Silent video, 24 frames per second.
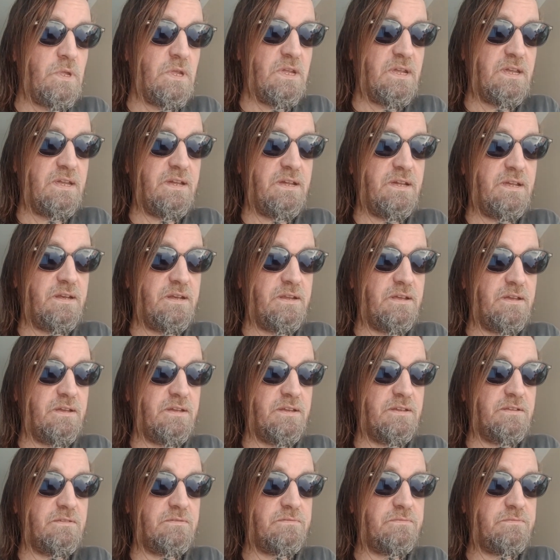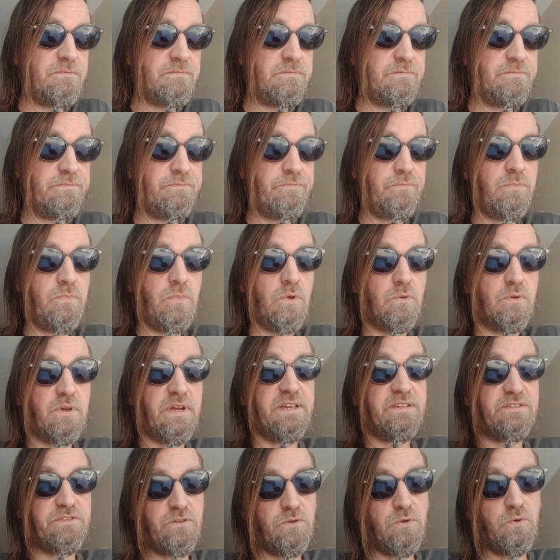And okay,
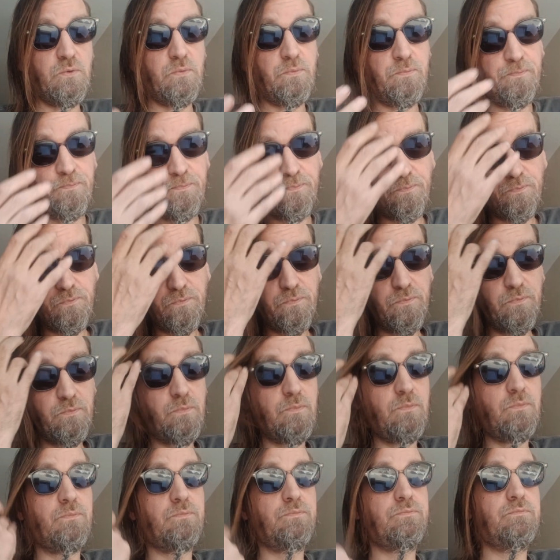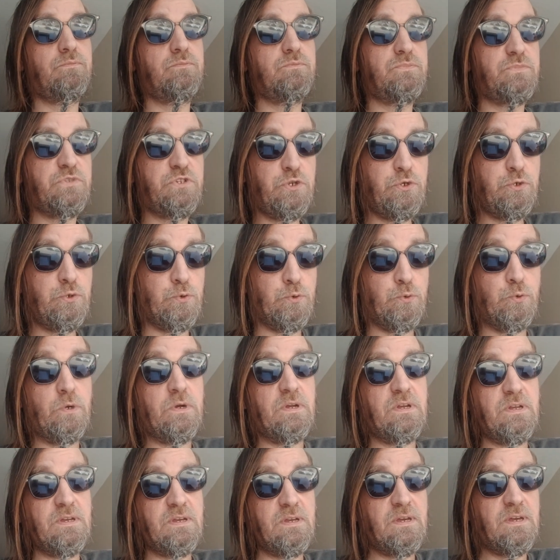so 2,
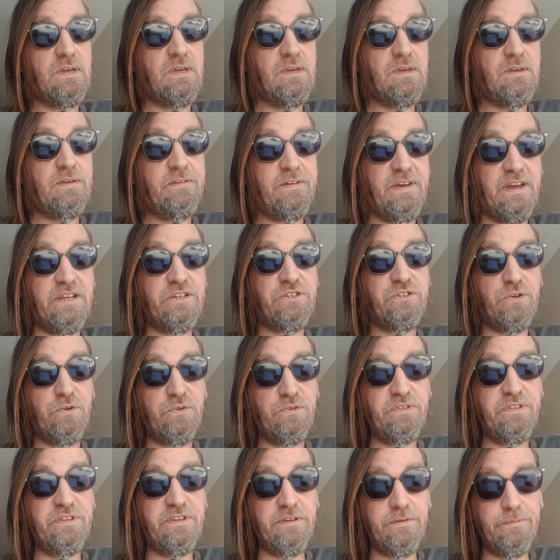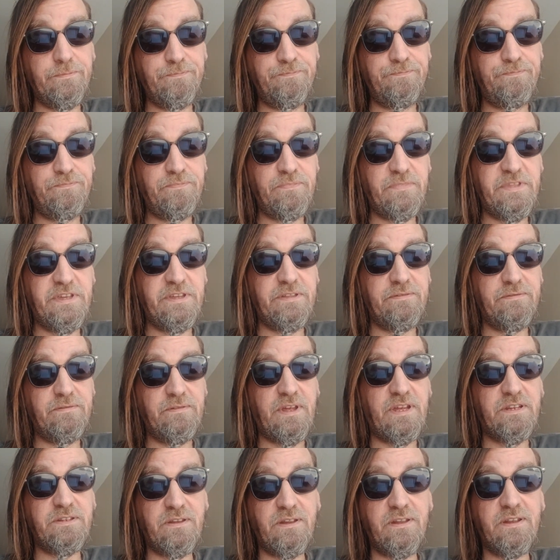I showed them that
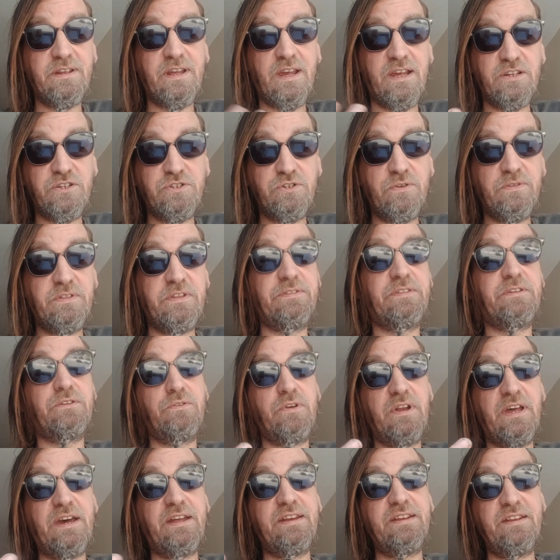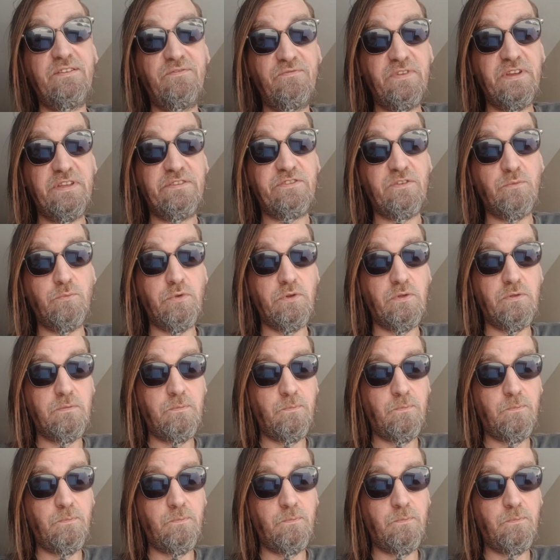I showed that they're not invincible.